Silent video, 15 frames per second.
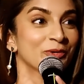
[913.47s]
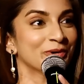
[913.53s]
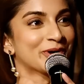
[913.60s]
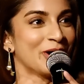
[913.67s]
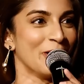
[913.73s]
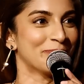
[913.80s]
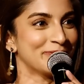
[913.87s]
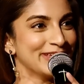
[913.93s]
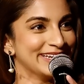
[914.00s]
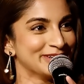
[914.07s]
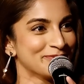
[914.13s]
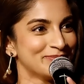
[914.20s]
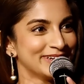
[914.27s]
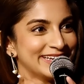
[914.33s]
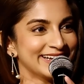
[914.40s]
or copy
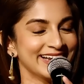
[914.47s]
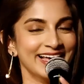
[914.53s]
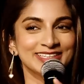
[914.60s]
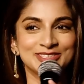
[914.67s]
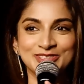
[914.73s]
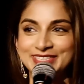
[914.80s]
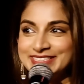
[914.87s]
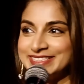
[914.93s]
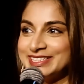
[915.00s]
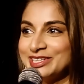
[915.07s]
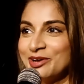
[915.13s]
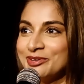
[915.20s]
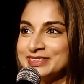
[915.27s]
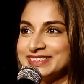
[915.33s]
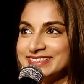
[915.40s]
anupringla. So this is
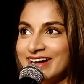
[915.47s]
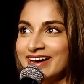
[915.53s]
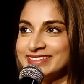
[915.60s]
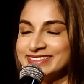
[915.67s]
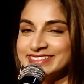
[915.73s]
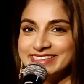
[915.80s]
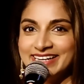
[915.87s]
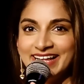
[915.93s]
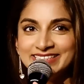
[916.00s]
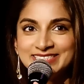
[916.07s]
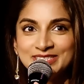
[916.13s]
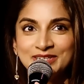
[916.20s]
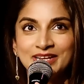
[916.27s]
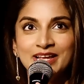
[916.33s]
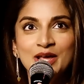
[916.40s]
how it started, and I
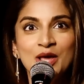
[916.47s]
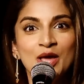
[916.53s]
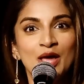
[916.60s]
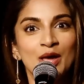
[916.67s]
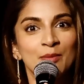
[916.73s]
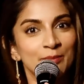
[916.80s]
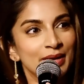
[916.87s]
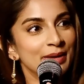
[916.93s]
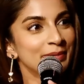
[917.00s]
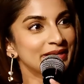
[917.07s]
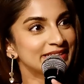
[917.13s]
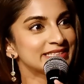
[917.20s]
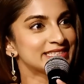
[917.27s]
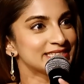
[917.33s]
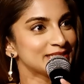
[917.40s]
said,
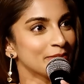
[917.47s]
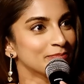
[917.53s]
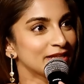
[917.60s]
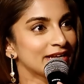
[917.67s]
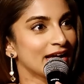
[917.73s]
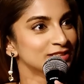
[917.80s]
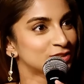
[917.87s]
maybe this is something I